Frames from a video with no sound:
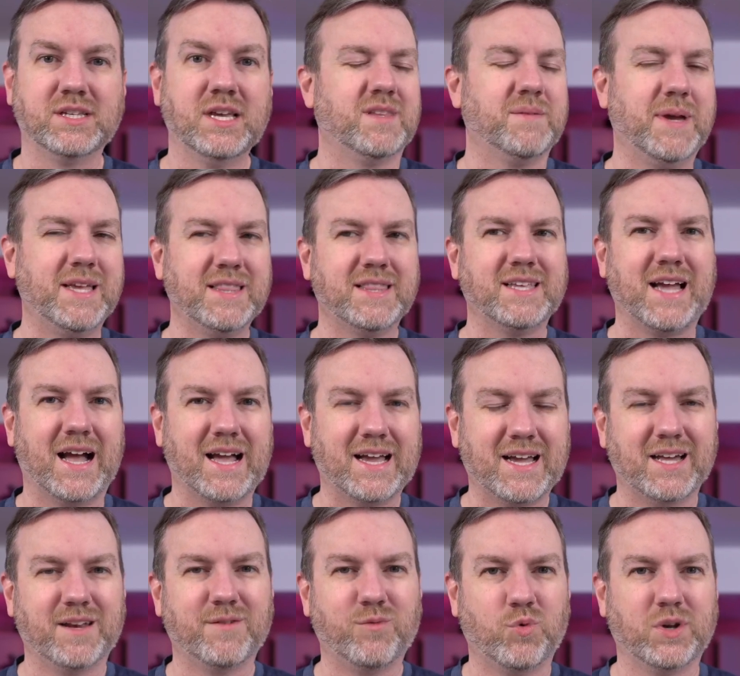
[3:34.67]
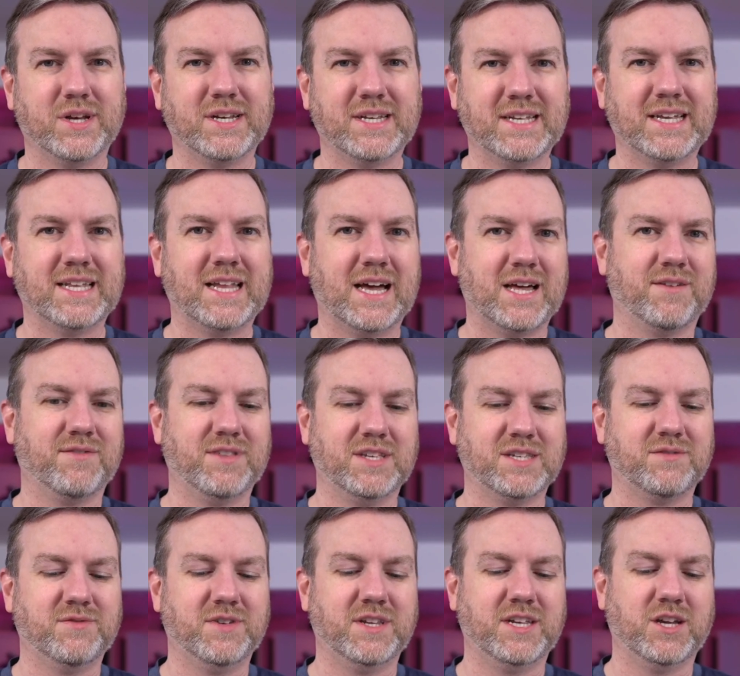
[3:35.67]
The main thing I kind of wanted to get out of
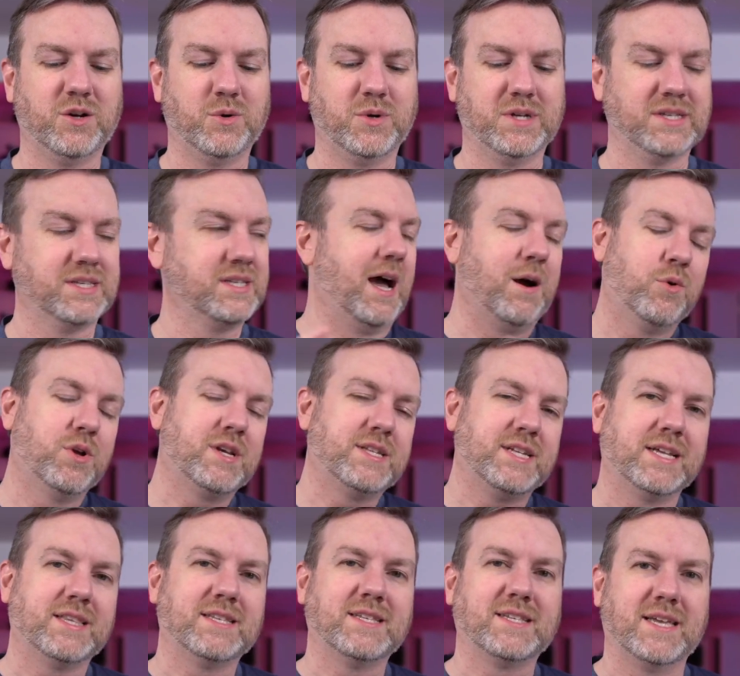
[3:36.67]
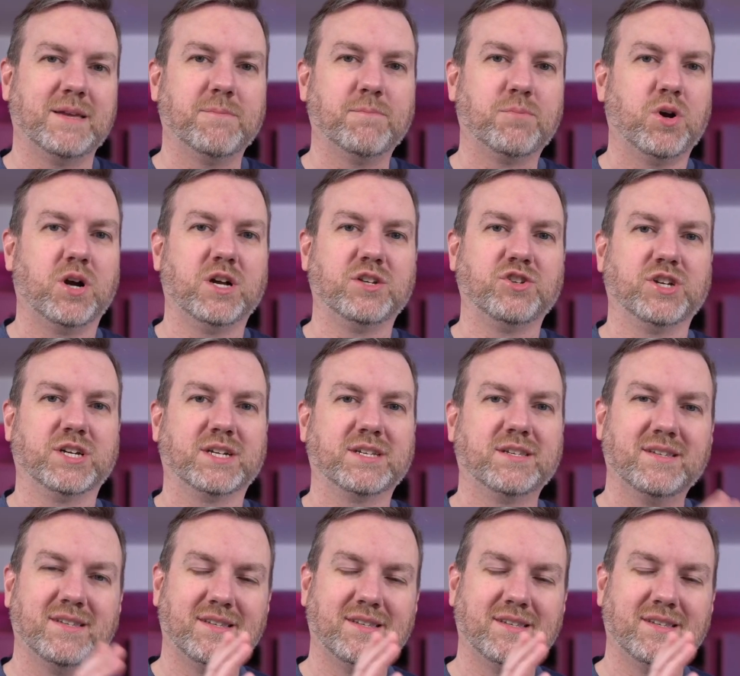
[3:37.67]
this video is I want to take the same projects